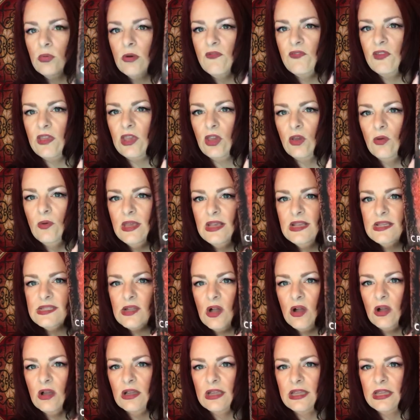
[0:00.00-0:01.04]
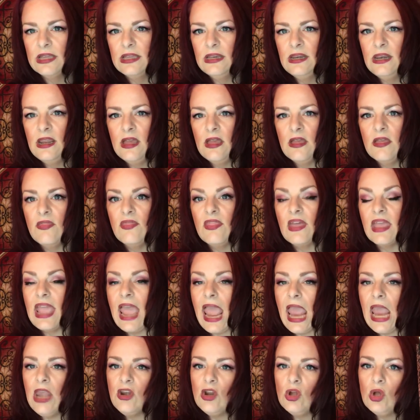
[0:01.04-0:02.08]
review is on The
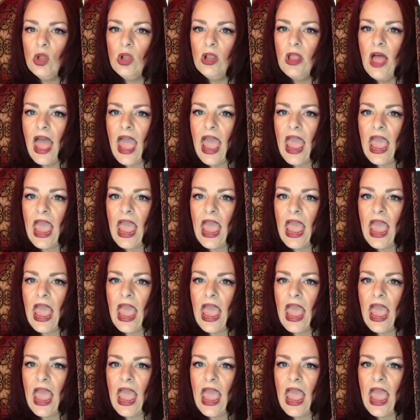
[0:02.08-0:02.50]
Candle